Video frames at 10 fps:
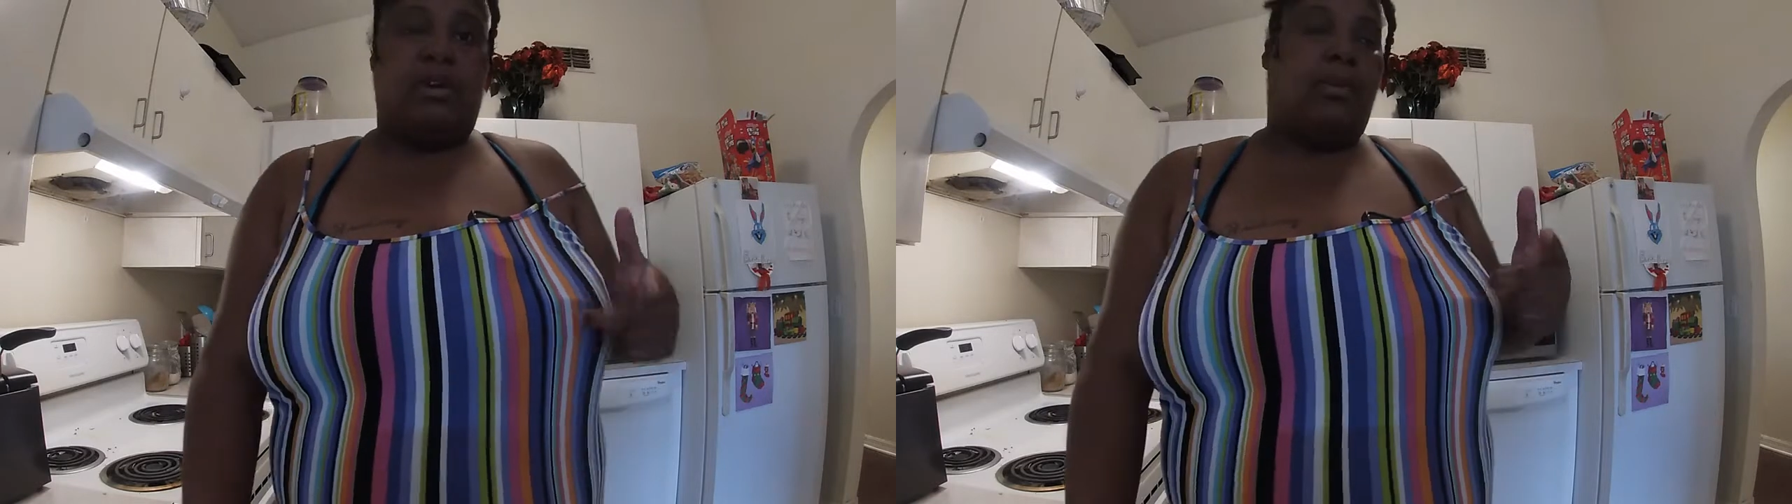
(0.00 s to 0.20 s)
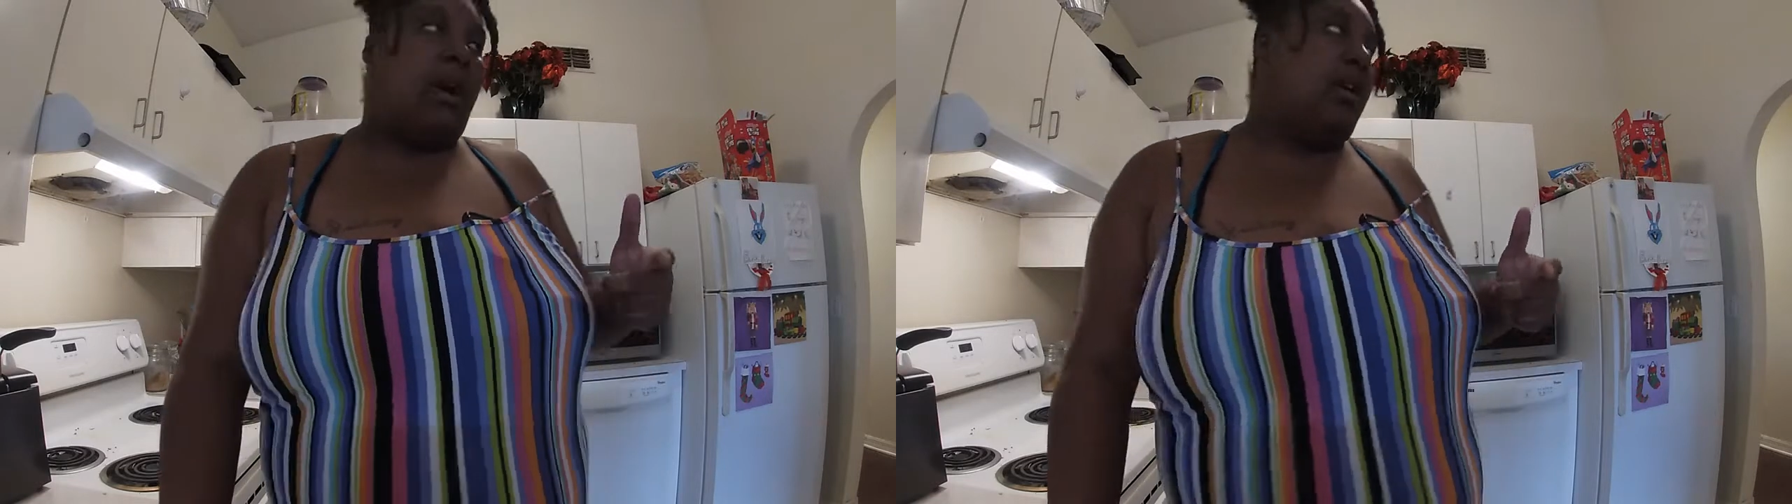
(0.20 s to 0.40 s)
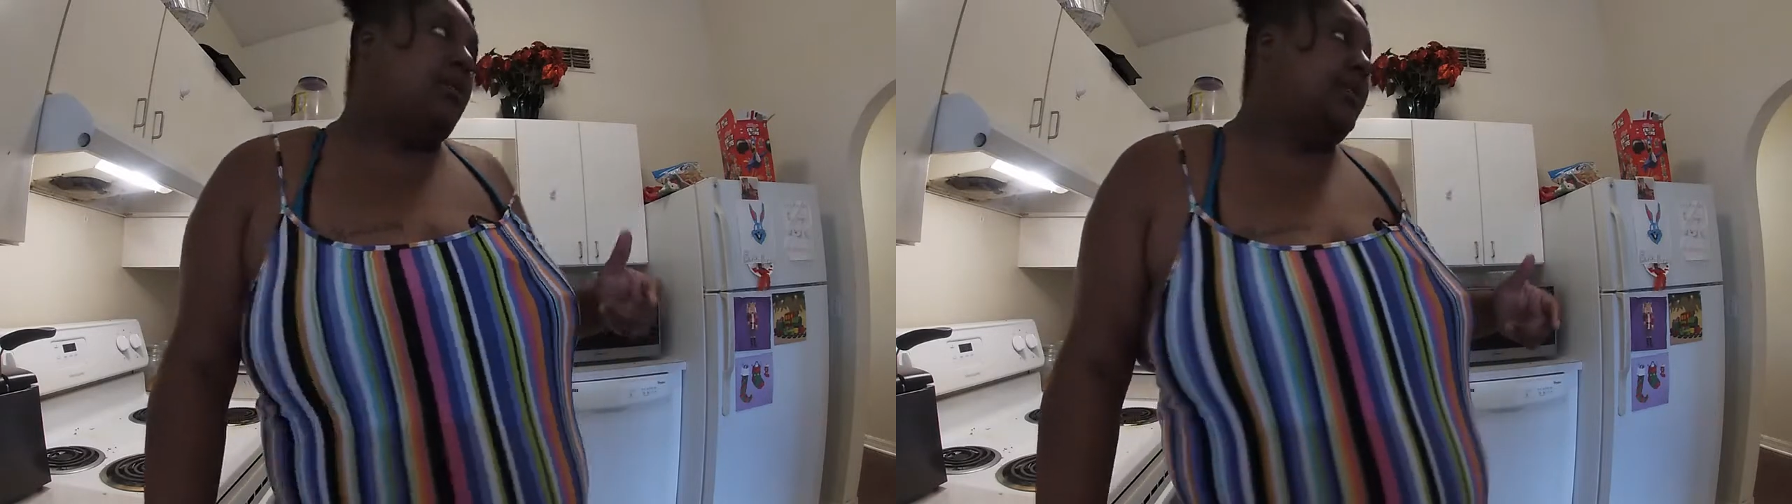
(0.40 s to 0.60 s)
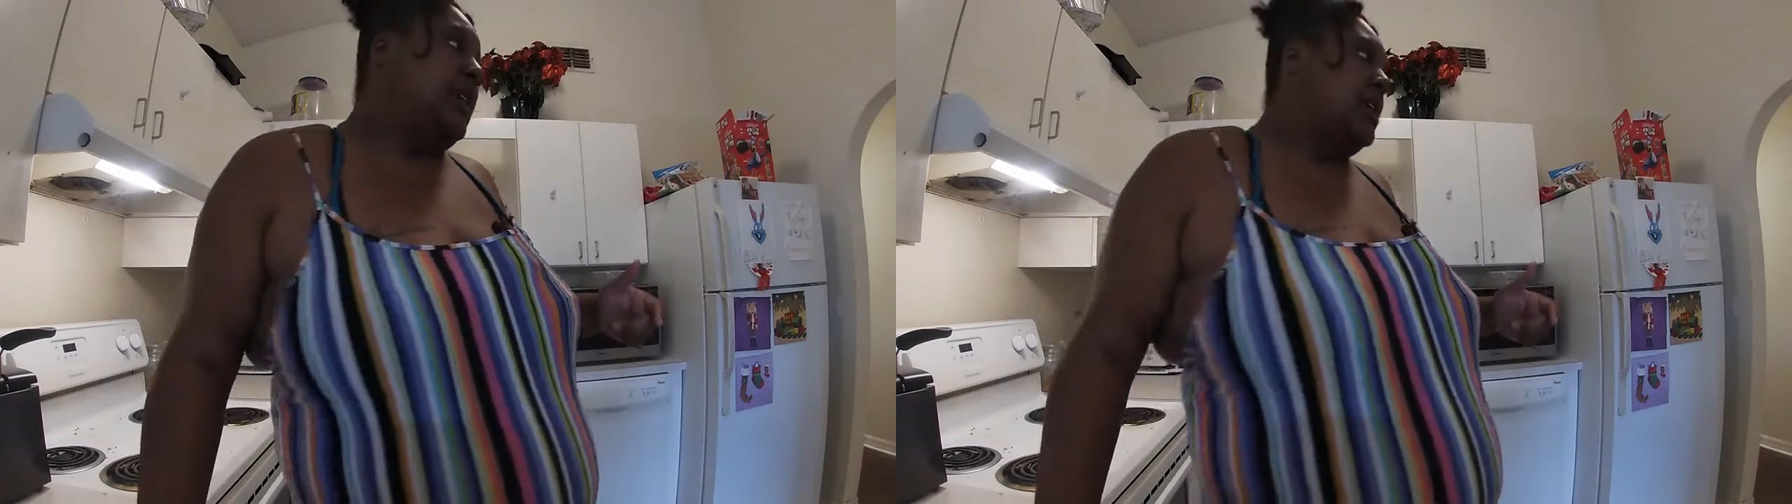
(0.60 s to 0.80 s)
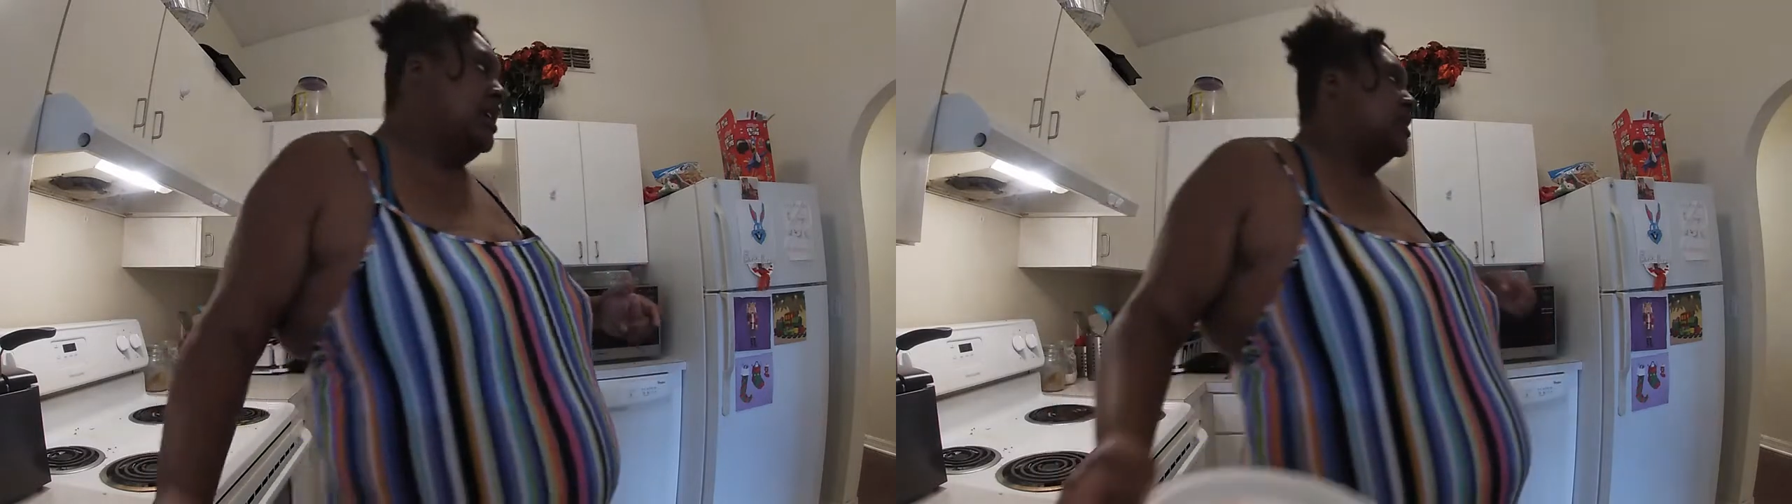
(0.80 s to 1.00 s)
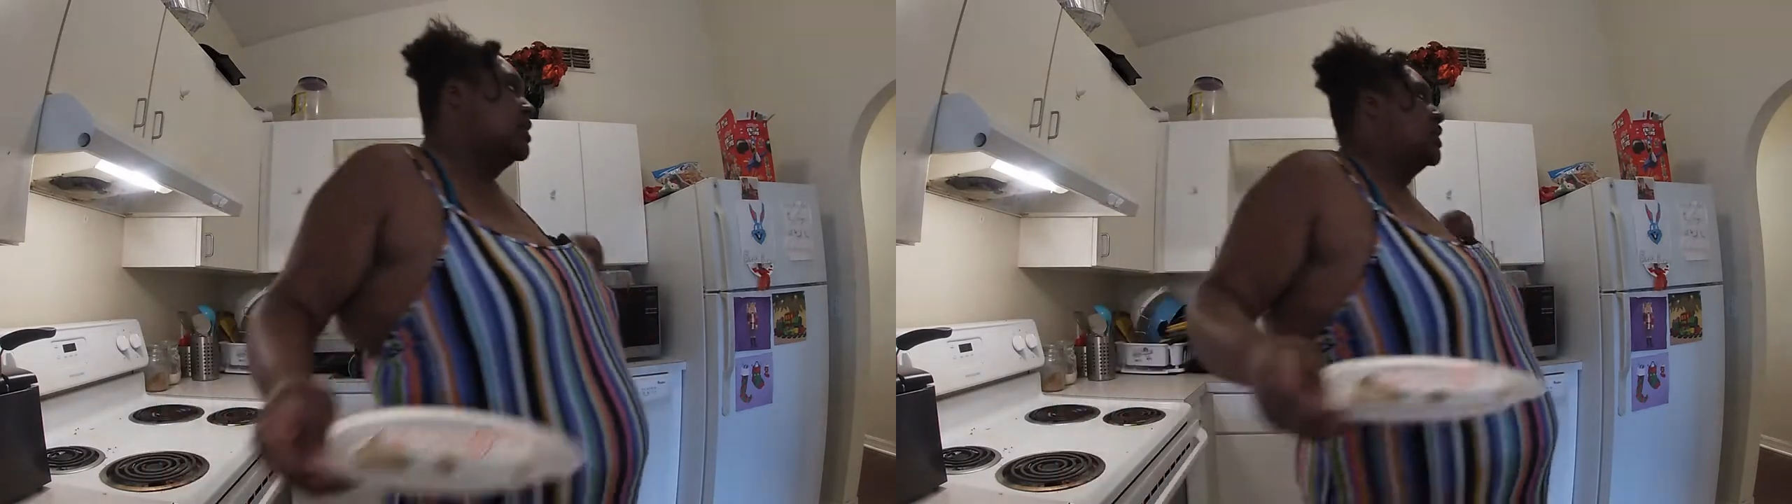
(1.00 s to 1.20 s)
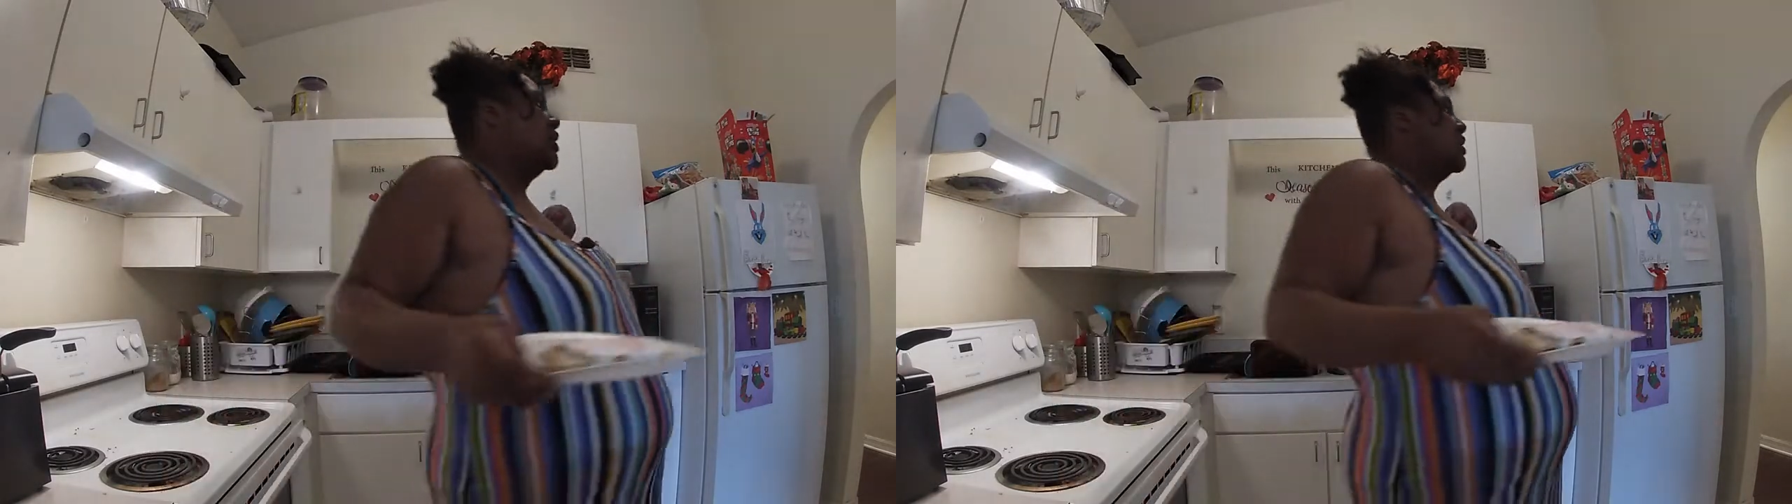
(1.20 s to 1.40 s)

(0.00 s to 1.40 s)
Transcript: on my off days.